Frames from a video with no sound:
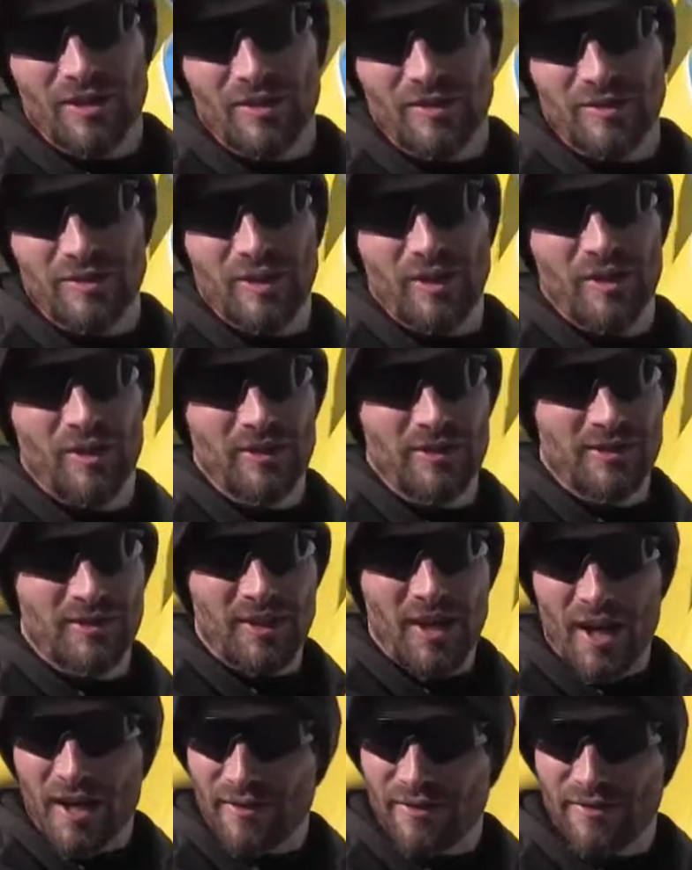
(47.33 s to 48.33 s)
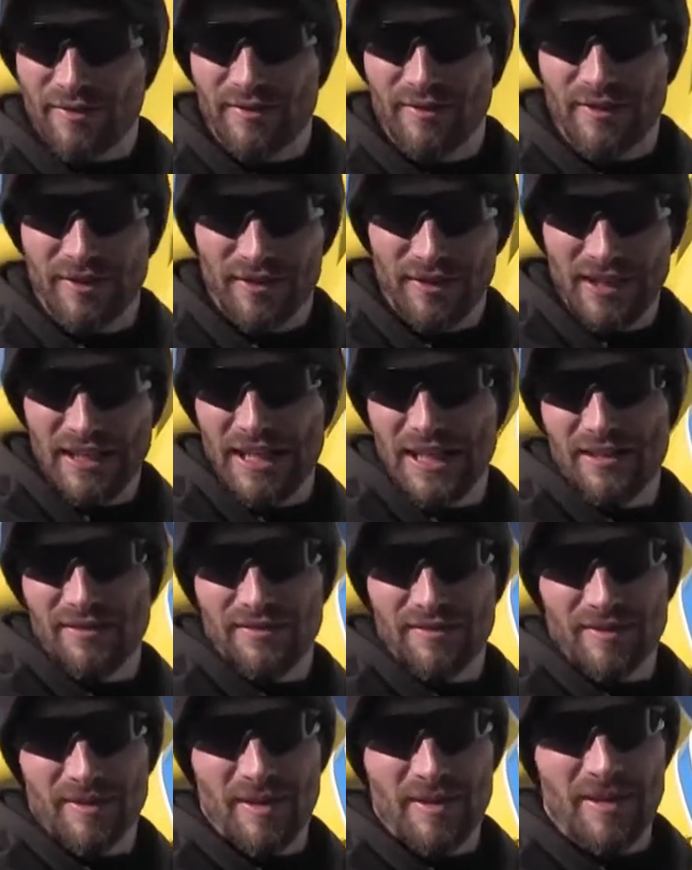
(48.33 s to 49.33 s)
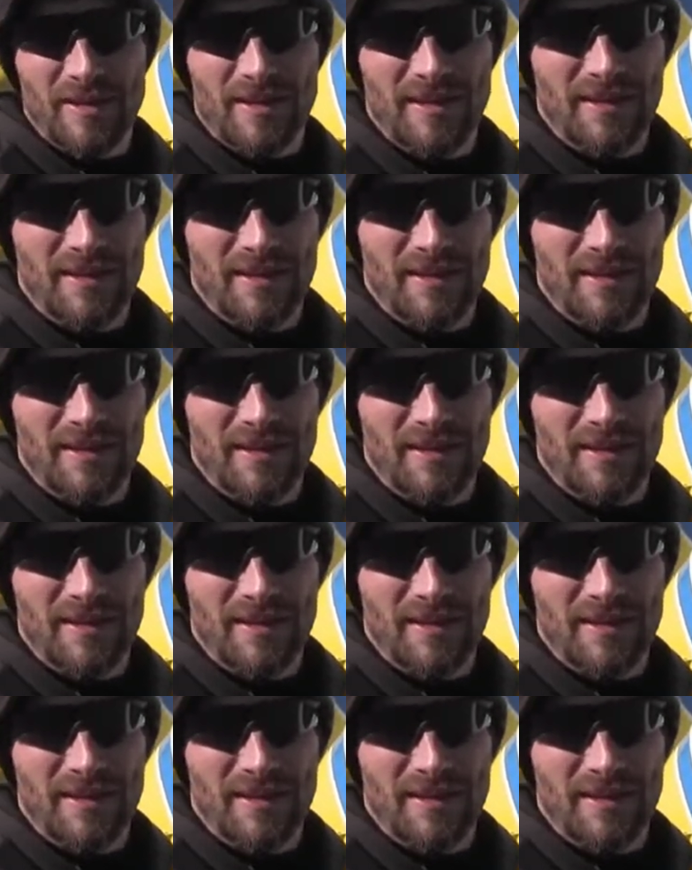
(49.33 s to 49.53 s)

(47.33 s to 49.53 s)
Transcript: girl, so it's tough to leave.